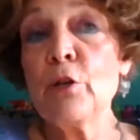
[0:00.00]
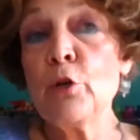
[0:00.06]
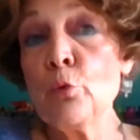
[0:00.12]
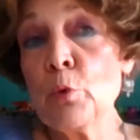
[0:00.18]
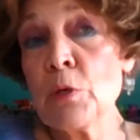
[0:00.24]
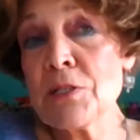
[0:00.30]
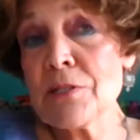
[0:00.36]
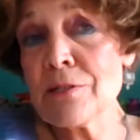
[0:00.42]

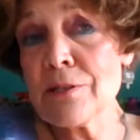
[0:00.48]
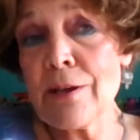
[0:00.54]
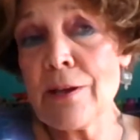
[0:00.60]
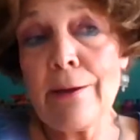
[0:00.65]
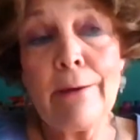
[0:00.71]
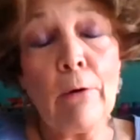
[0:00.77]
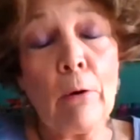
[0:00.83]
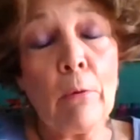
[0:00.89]
you would
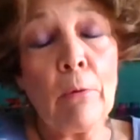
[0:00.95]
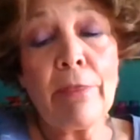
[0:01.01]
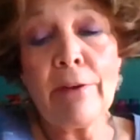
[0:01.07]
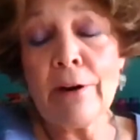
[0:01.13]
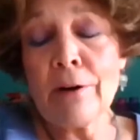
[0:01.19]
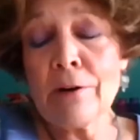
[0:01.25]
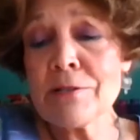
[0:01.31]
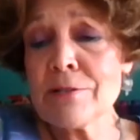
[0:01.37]
say, or
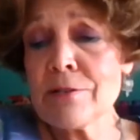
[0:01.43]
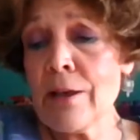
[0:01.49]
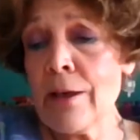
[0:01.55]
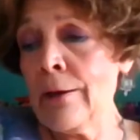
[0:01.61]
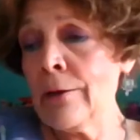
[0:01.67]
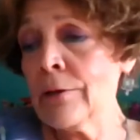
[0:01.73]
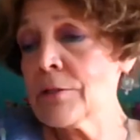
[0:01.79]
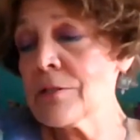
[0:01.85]
they're
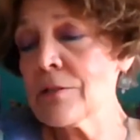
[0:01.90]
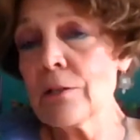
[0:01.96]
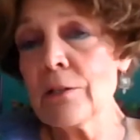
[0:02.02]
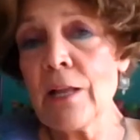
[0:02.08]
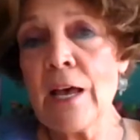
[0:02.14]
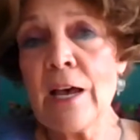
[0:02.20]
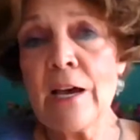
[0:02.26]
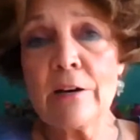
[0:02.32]
saying, to
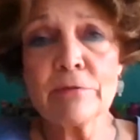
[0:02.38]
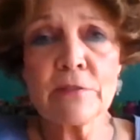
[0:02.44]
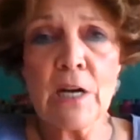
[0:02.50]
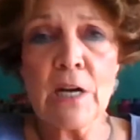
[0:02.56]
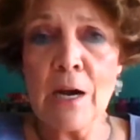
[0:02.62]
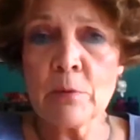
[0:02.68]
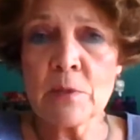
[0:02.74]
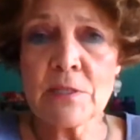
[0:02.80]
the left.
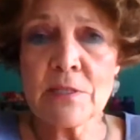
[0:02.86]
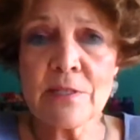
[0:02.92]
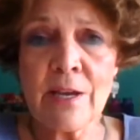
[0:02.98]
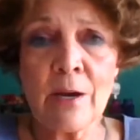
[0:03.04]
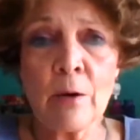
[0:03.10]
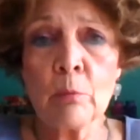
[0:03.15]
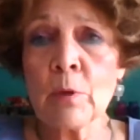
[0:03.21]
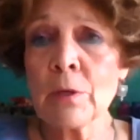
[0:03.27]
I would
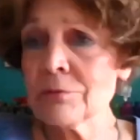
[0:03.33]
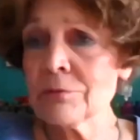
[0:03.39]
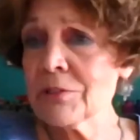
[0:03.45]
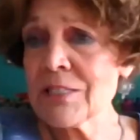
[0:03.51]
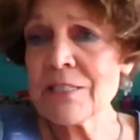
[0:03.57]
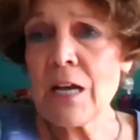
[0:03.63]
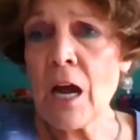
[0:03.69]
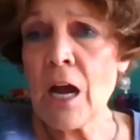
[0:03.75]
say we're
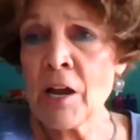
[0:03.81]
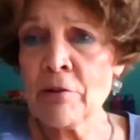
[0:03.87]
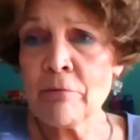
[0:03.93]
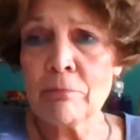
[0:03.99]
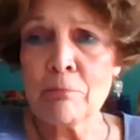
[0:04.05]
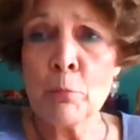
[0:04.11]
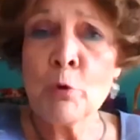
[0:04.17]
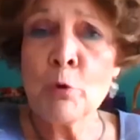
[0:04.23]
just kind
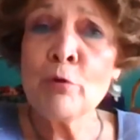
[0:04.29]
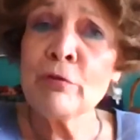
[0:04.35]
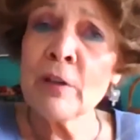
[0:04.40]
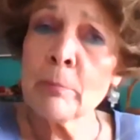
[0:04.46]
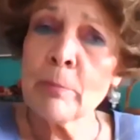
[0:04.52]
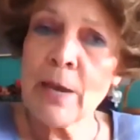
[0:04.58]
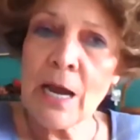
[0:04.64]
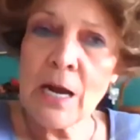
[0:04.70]
of
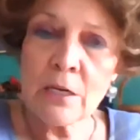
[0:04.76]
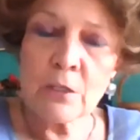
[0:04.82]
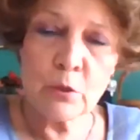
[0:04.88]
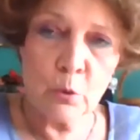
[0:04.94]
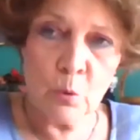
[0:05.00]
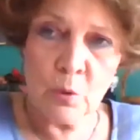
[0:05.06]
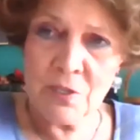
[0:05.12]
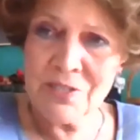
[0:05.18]
moving back
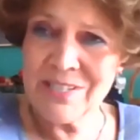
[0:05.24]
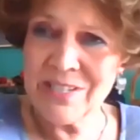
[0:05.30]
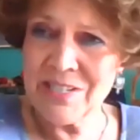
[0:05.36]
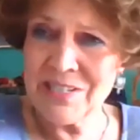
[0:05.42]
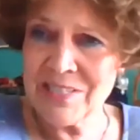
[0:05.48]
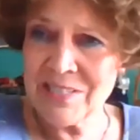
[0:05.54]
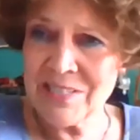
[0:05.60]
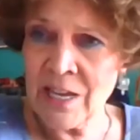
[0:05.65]
towards
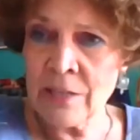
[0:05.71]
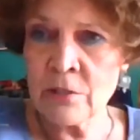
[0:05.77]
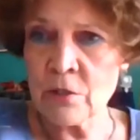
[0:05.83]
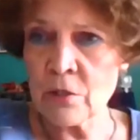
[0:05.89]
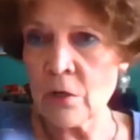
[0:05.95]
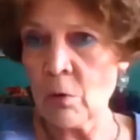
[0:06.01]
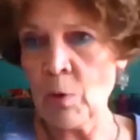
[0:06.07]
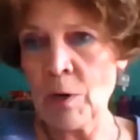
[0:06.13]
the
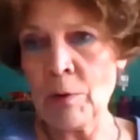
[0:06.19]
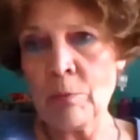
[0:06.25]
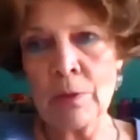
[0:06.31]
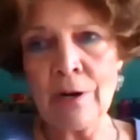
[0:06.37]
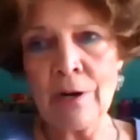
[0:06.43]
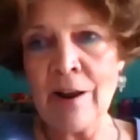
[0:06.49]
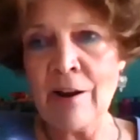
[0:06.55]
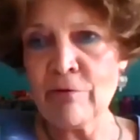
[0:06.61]
center. We
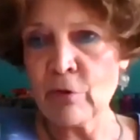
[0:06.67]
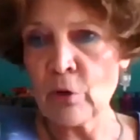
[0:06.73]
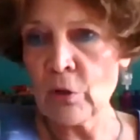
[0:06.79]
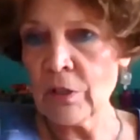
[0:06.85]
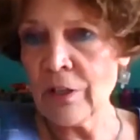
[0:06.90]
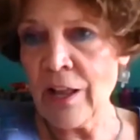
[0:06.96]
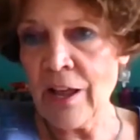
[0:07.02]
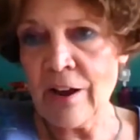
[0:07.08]
were never
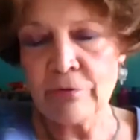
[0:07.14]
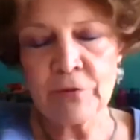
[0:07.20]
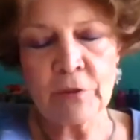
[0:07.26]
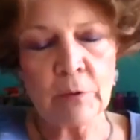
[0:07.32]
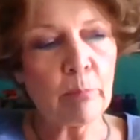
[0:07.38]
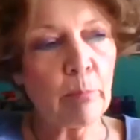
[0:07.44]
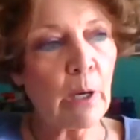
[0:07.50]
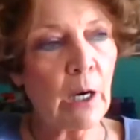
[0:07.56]

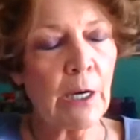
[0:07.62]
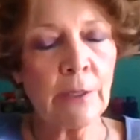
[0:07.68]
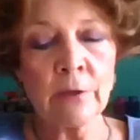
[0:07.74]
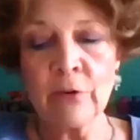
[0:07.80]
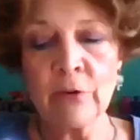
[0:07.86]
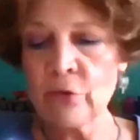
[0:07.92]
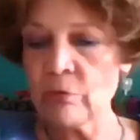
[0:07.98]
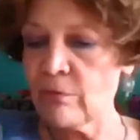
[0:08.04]
left, and
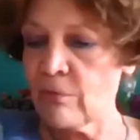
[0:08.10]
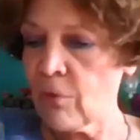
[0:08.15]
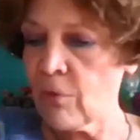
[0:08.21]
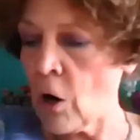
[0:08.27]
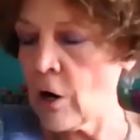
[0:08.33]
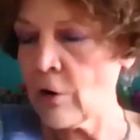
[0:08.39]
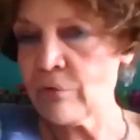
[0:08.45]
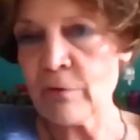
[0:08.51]
Biden is
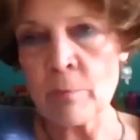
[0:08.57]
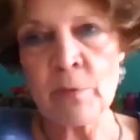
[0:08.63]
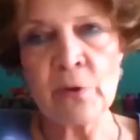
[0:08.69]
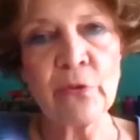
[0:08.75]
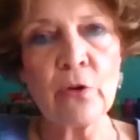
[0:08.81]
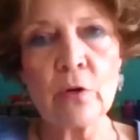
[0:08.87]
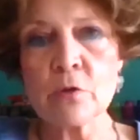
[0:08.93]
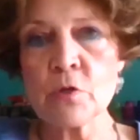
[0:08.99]
far from
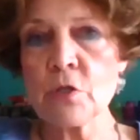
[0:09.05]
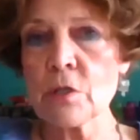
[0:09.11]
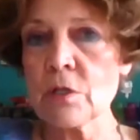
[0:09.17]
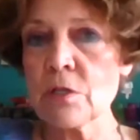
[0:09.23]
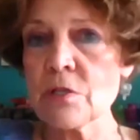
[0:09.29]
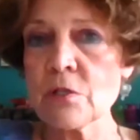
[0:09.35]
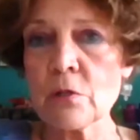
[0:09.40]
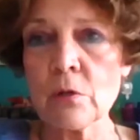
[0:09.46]
a
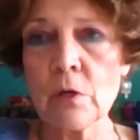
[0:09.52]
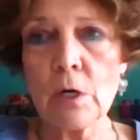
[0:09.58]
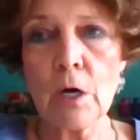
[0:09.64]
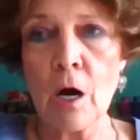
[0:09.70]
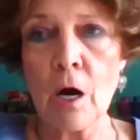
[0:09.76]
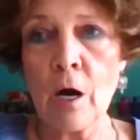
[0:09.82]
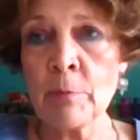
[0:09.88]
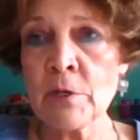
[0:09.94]
socialist or a
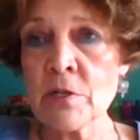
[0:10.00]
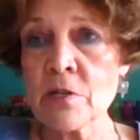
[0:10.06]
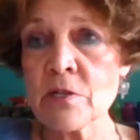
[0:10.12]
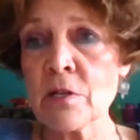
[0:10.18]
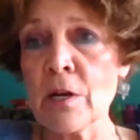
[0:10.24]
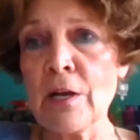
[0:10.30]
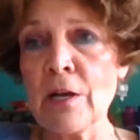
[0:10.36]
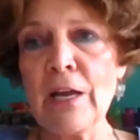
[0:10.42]

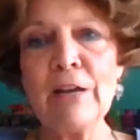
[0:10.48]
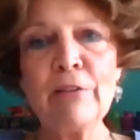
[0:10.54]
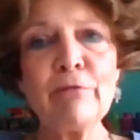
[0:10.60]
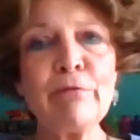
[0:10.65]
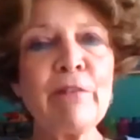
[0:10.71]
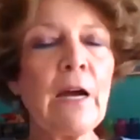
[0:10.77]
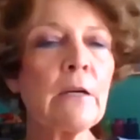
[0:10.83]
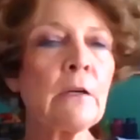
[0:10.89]
communist.
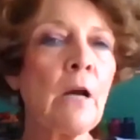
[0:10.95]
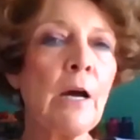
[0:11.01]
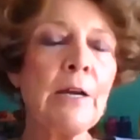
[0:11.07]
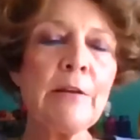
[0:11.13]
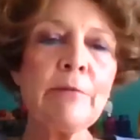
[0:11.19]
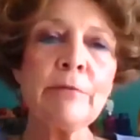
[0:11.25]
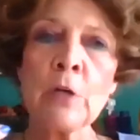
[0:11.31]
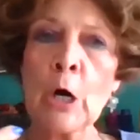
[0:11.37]
In fact,
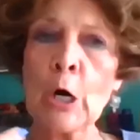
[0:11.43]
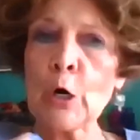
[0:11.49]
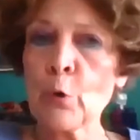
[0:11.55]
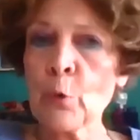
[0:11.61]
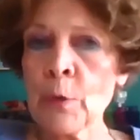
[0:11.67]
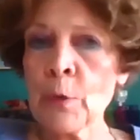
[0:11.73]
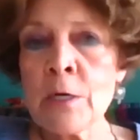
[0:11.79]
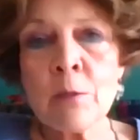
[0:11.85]
not even our
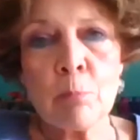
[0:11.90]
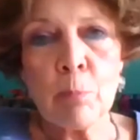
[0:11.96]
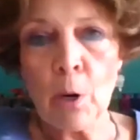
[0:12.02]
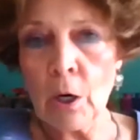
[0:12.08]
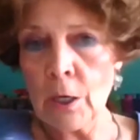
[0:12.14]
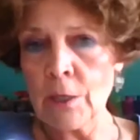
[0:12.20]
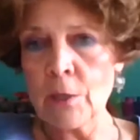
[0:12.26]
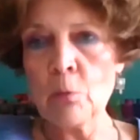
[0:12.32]
Green
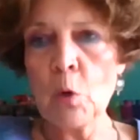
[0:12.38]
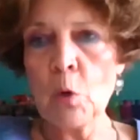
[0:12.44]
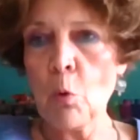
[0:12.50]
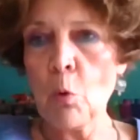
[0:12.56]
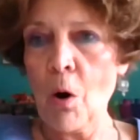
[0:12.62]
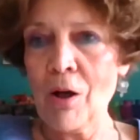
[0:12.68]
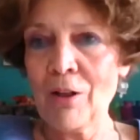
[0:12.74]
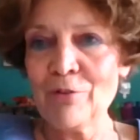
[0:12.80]
Party
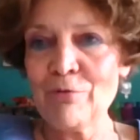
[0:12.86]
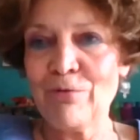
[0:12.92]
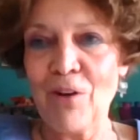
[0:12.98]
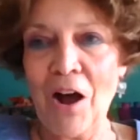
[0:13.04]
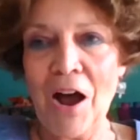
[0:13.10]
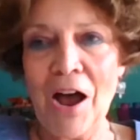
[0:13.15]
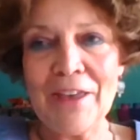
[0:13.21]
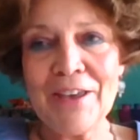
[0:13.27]
would
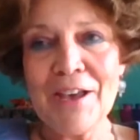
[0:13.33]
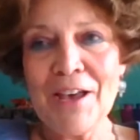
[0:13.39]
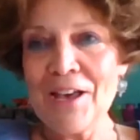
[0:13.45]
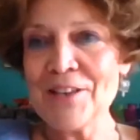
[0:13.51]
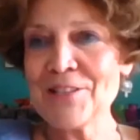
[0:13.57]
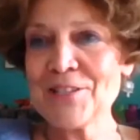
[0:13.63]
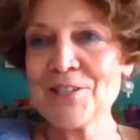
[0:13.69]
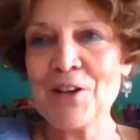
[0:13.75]
qualify
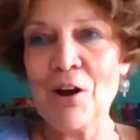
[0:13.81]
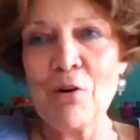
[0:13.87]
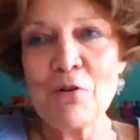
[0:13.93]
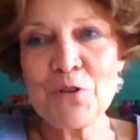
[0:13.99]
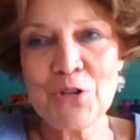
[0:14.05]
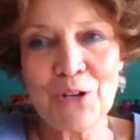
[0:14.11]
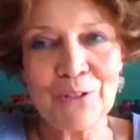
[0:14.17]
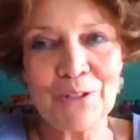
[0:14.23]
as
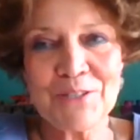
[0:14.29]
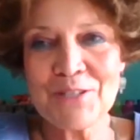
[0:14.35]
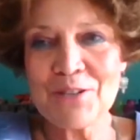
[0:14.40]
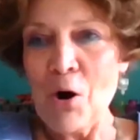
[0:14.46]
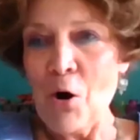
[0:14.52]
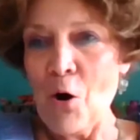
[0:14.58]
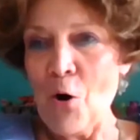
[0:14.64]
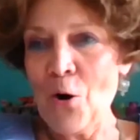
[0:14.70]

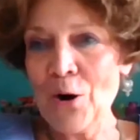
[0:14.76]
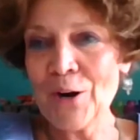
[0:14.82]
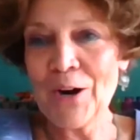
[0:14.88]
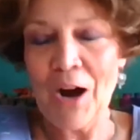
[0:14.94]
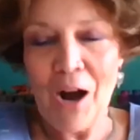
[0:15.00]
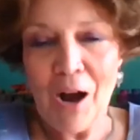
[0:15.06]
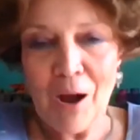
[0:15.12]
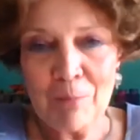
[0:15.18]
socialist or
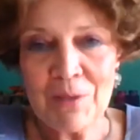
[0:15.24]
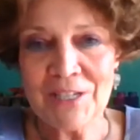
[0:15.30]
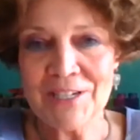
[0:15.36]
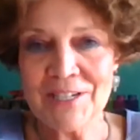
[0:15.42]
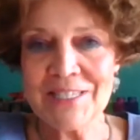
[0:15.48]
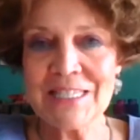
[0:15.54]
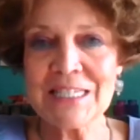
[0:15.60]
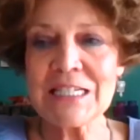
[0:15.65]

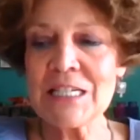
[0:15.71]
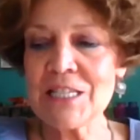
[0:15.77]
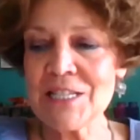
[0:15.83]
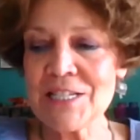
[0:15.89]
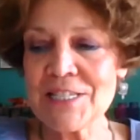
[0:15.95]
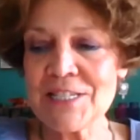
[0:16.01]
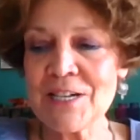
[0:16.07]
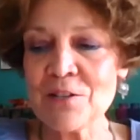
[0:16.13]
communist
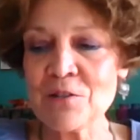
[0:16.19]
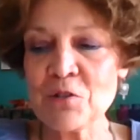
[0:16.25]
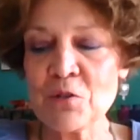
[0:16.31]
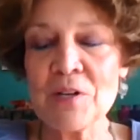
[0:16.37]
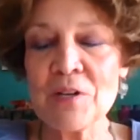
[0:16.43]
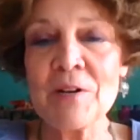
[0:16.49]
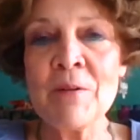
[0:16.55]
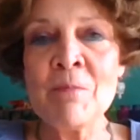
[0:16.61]
in this
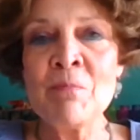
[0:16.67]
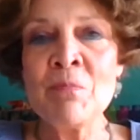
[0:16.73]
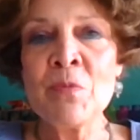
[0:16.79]
country.